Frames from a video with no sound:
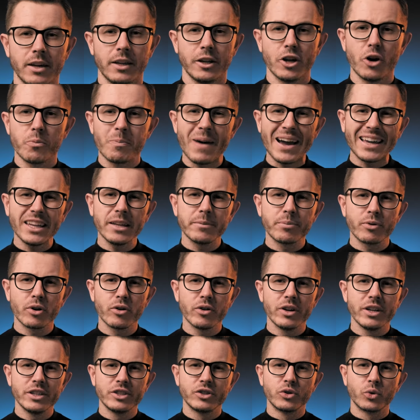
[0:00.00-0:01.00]
Now, Mind Lab Pro
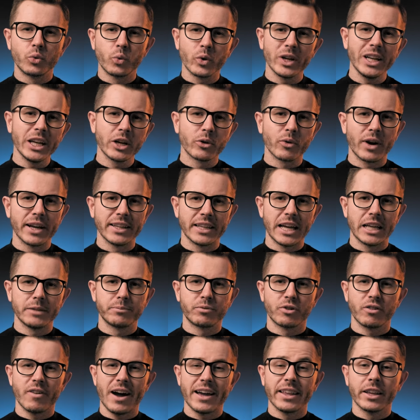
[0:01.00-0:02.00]
is really great at
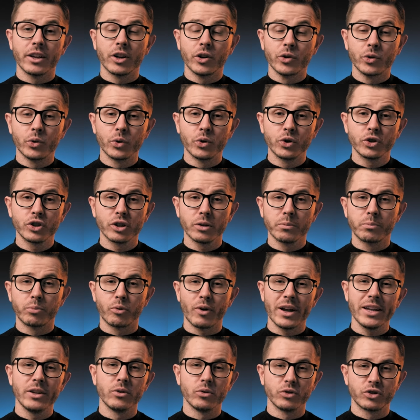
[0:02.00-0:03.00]
providing crucial
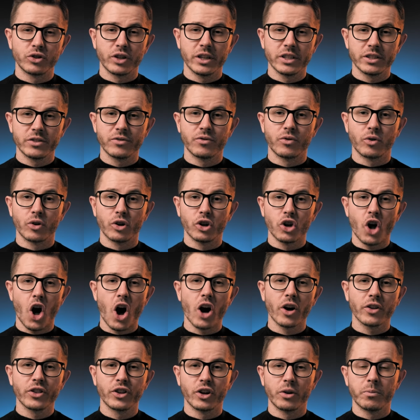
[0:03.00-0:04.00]
brain nutrients for
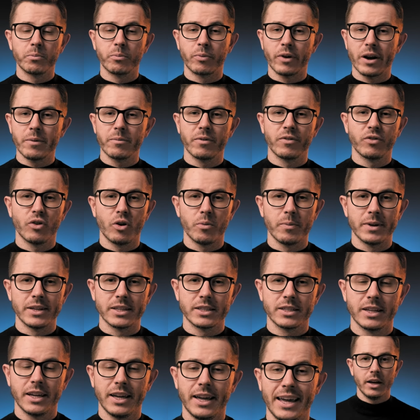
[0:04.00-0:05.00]
long-term brain
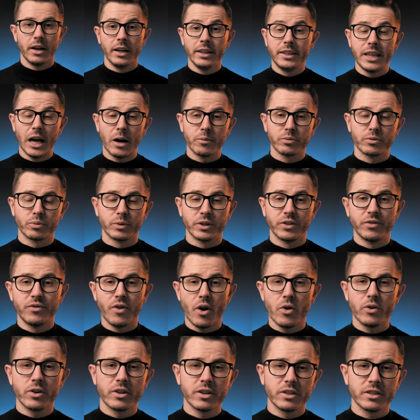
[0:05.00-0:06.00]
performance. It helps with
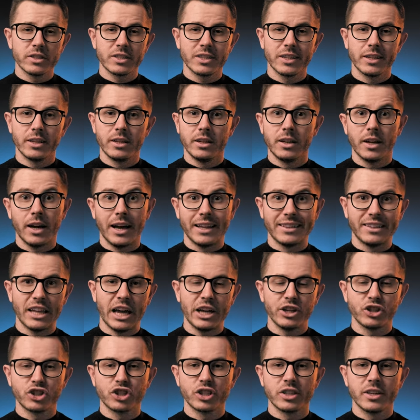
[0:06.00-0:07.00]
focus,
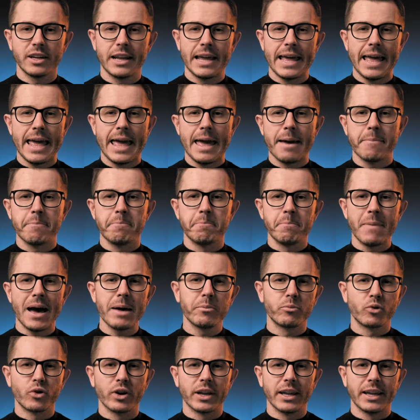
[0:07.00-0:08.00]
attention,
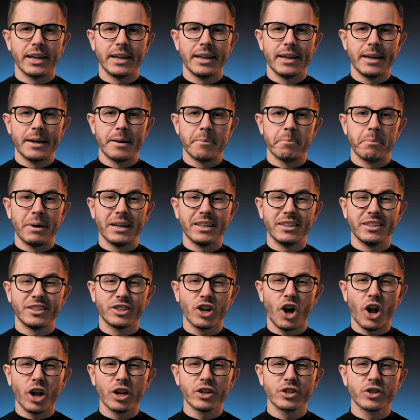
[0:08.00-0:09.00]
memory, but it's
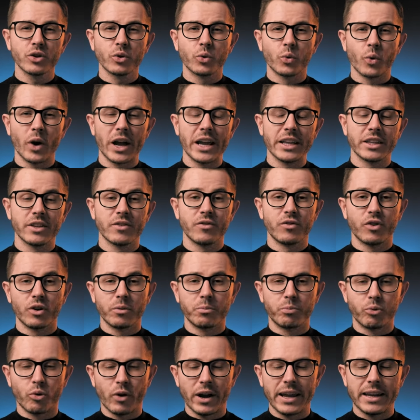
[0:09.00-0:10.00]
also great for
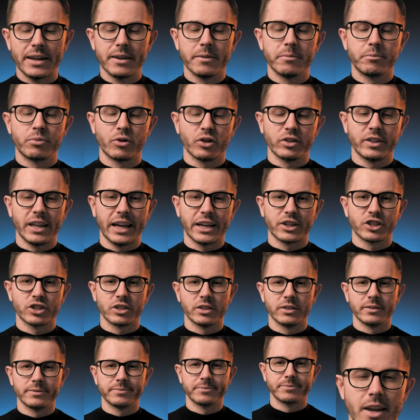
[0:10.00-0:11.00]
brain
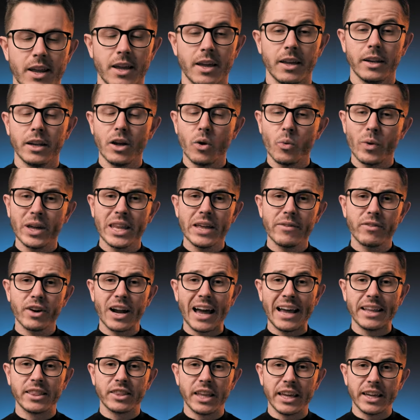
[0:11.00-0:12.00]
protection. Now, whenever
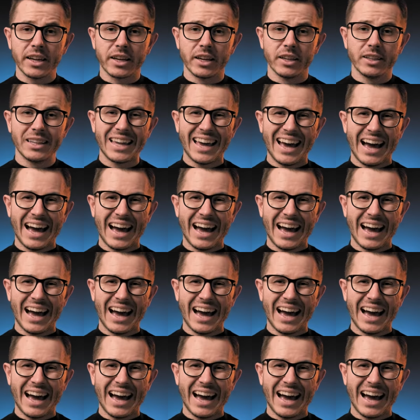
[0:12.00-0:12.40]
I take it,